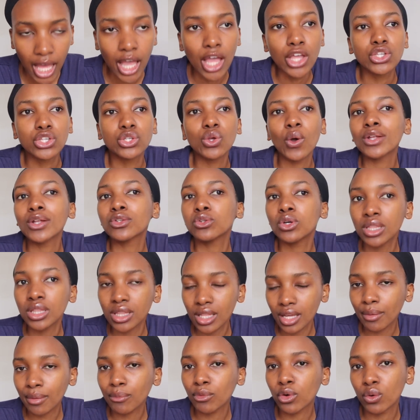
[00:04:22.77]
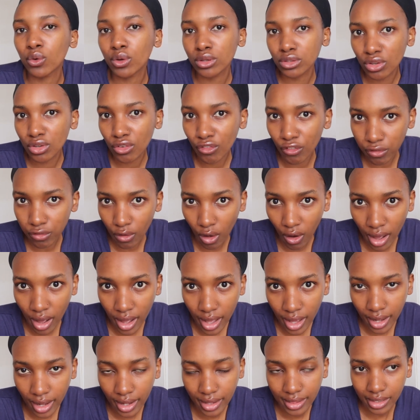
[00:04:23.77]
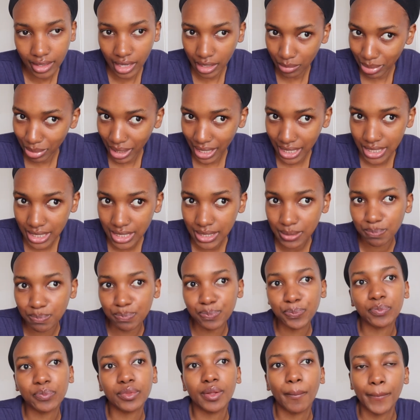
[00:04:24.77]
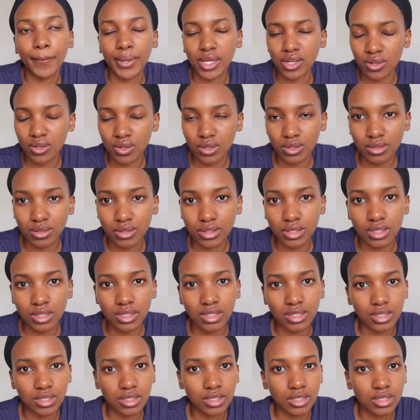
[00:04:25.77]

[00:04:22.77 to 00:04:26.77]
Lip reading: So I don't think I'm going to vlog that part because